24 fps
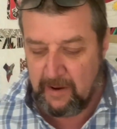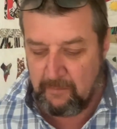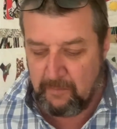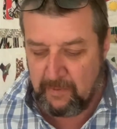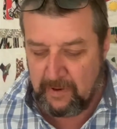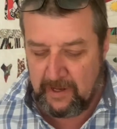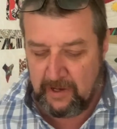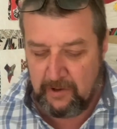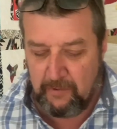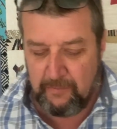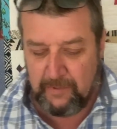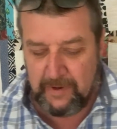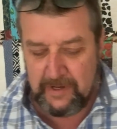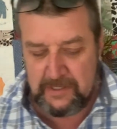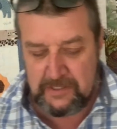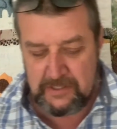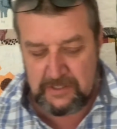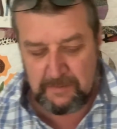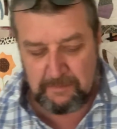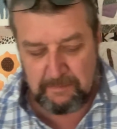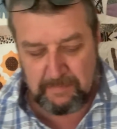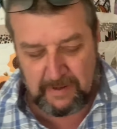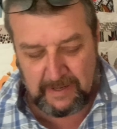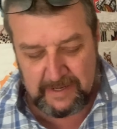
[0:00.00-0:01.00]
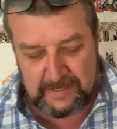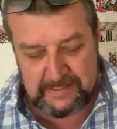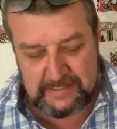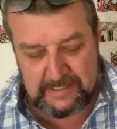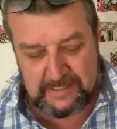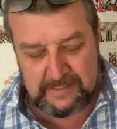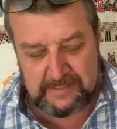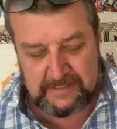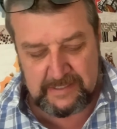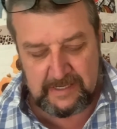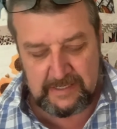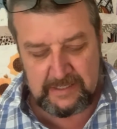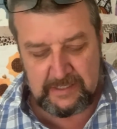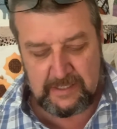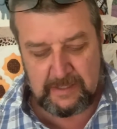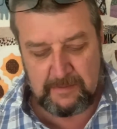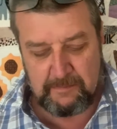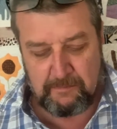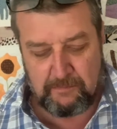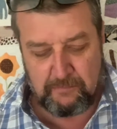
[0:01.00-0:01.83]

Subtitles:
when he reached the place, he said to them,